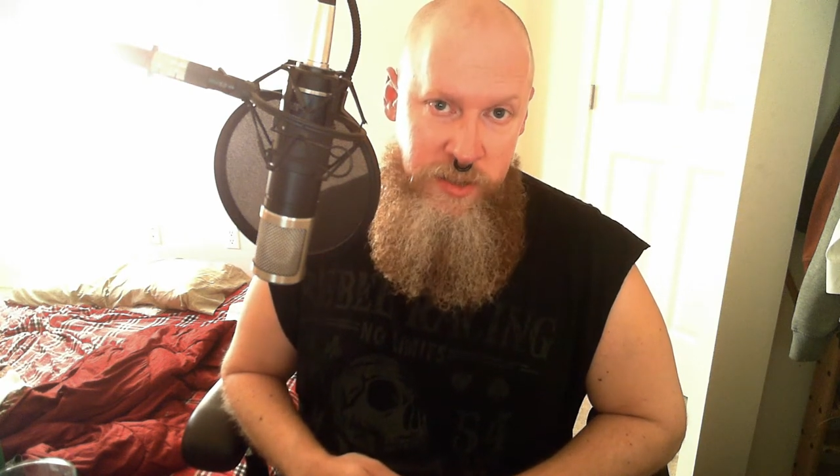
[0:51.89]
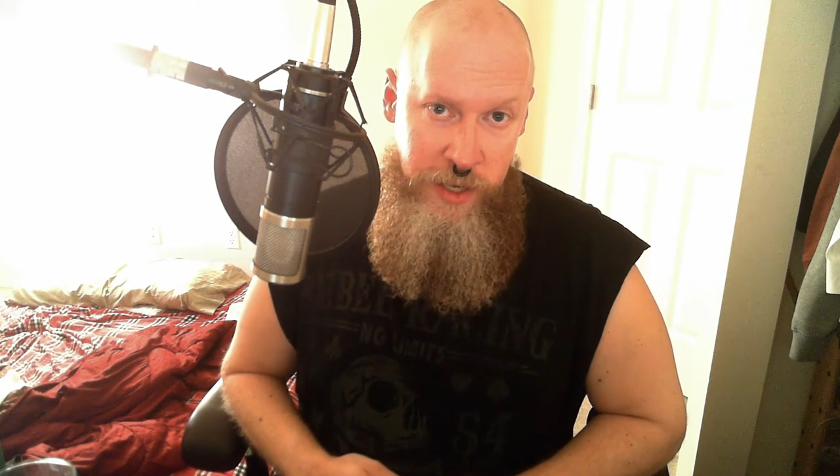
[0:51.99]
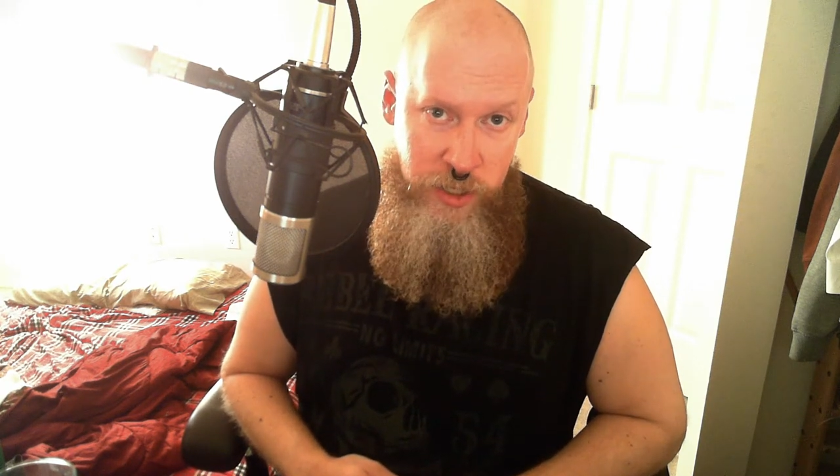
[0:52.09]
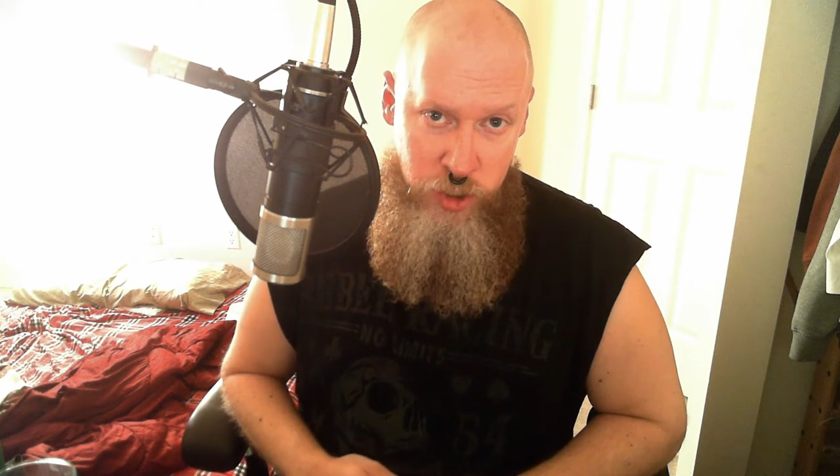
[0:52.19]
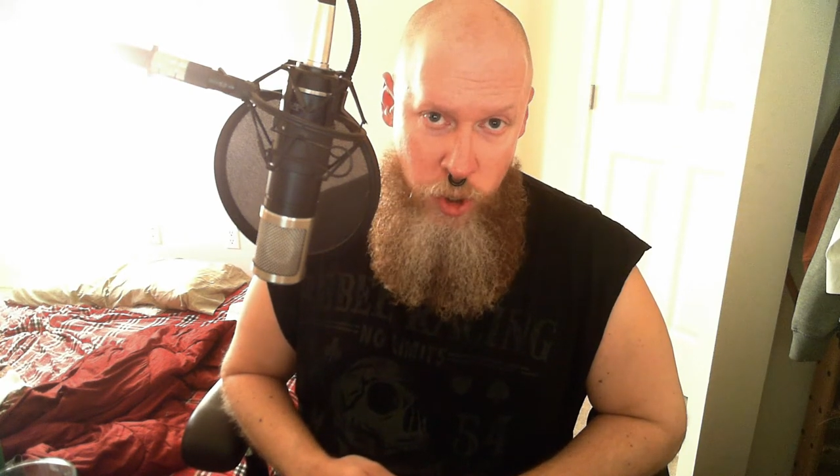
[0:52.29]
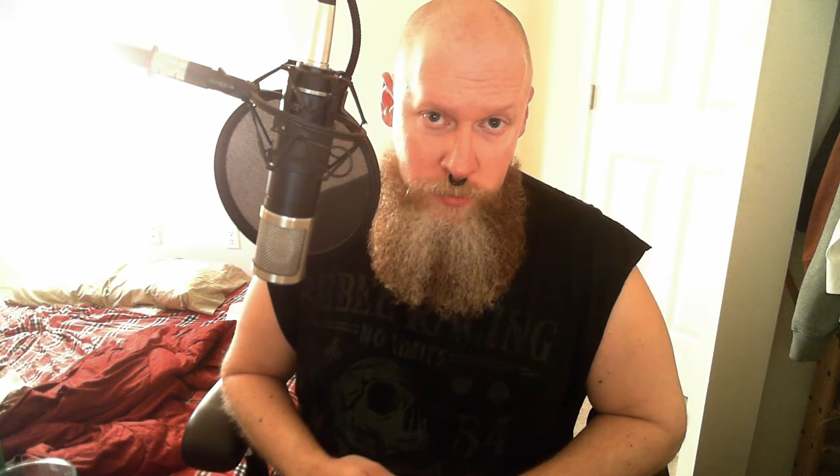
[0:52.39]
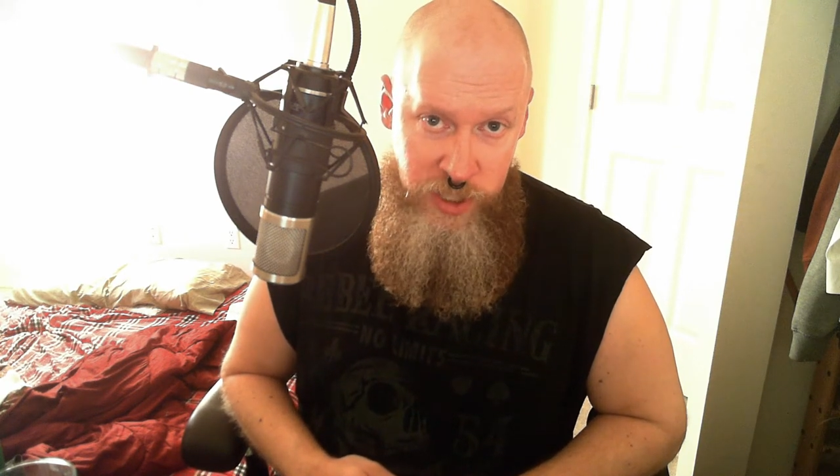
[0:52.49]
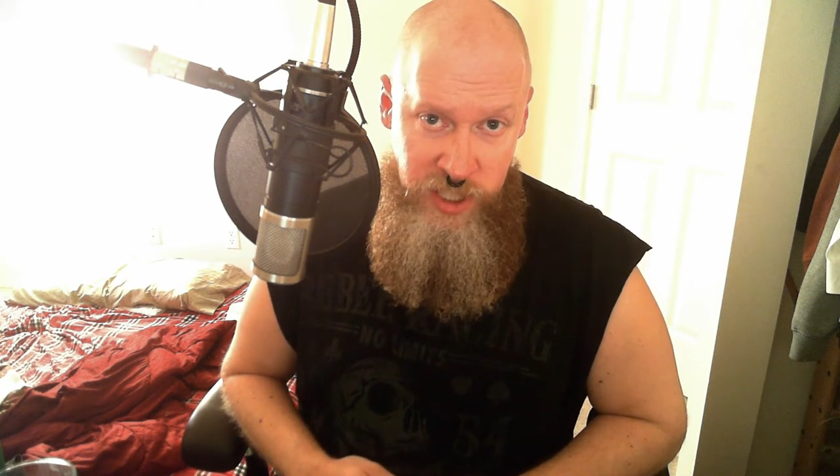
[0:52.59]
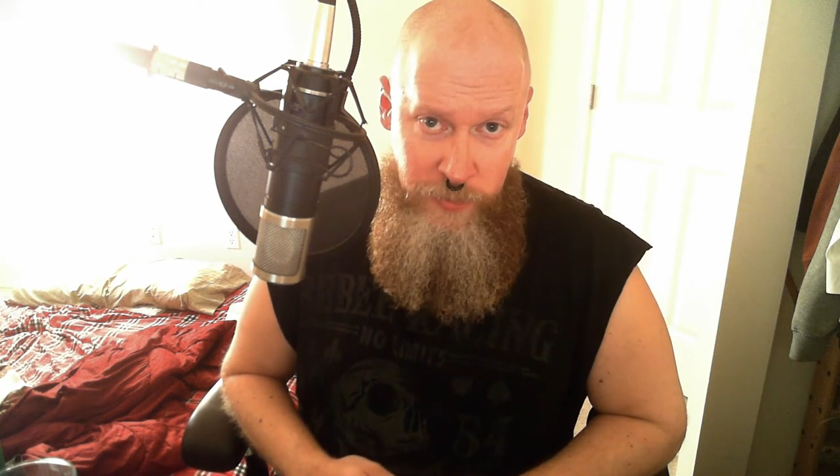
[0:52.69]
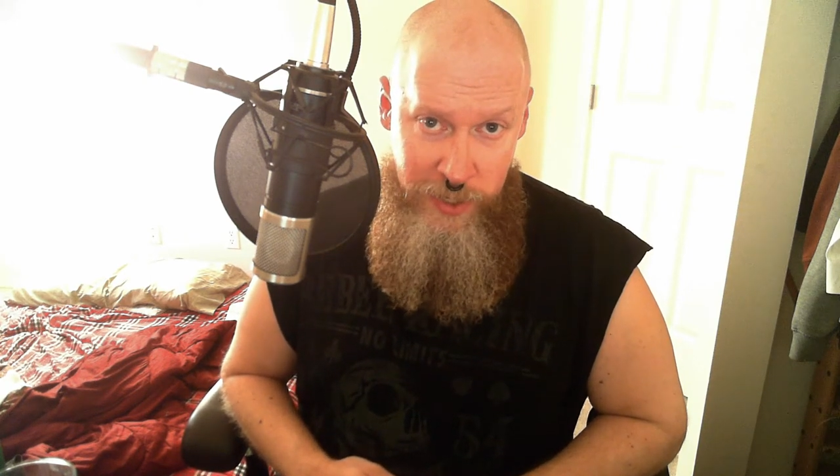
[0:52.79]
that could charm
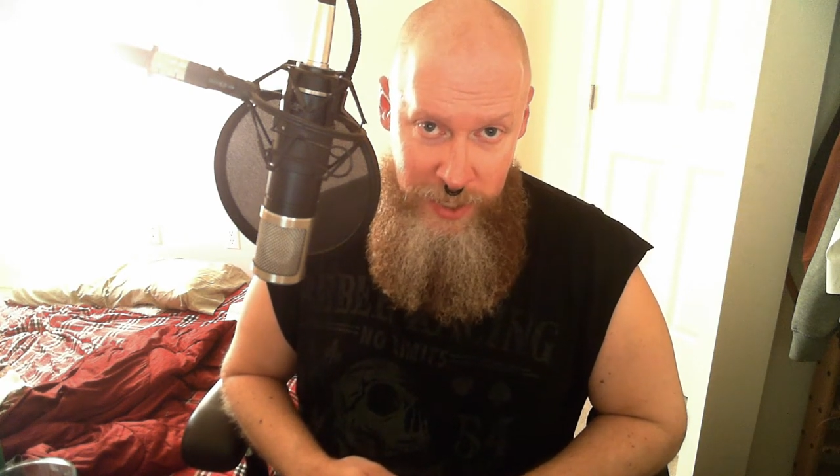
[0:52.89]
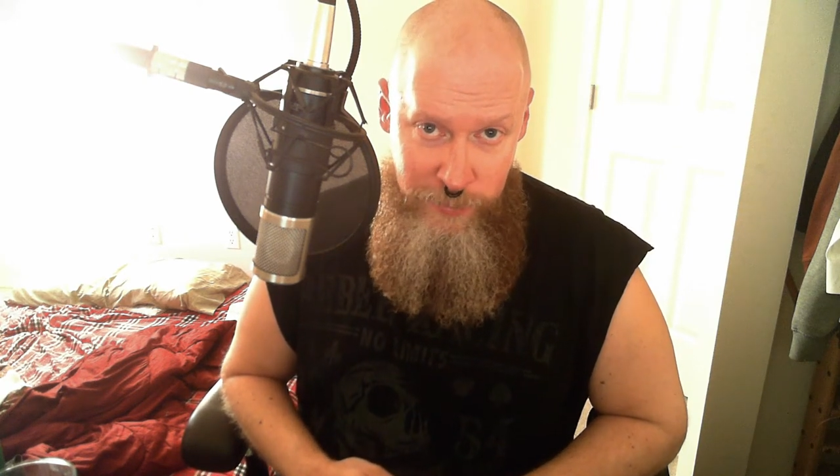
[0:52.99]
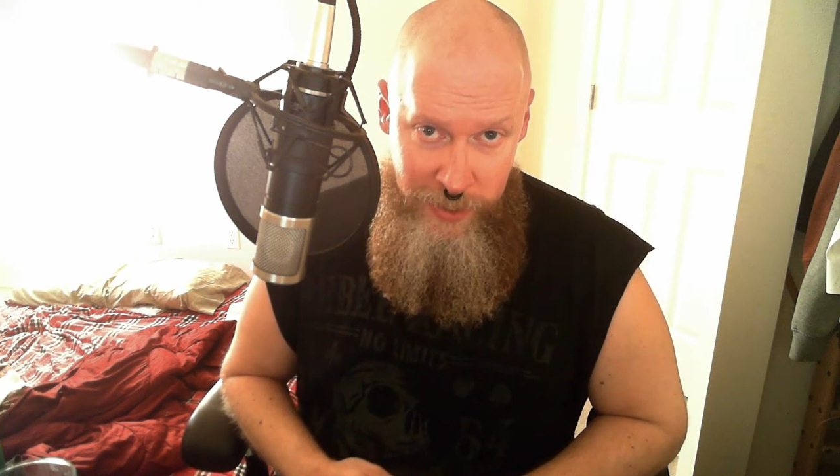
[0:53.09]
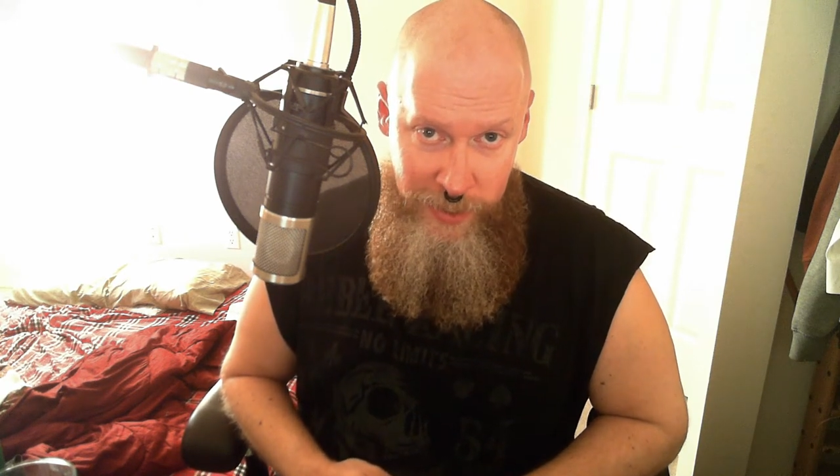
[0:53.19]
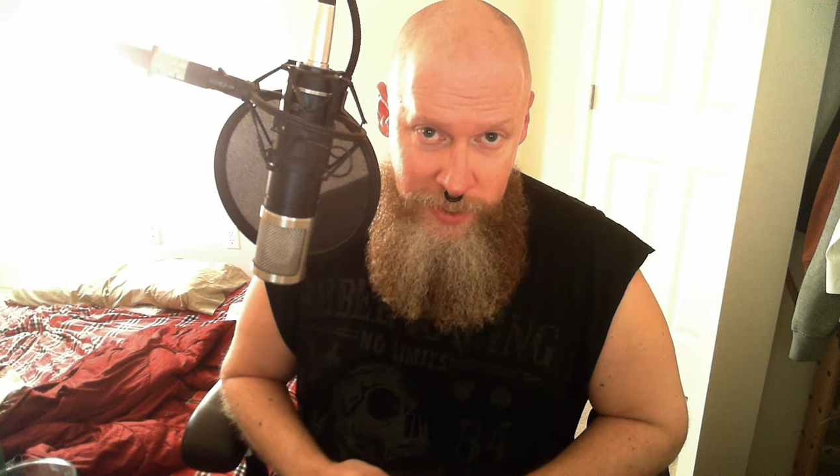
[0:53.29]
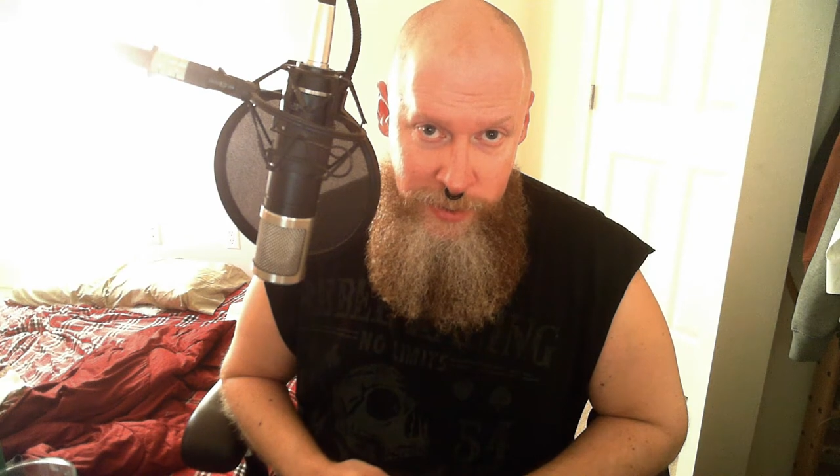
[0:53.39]
just about anybody.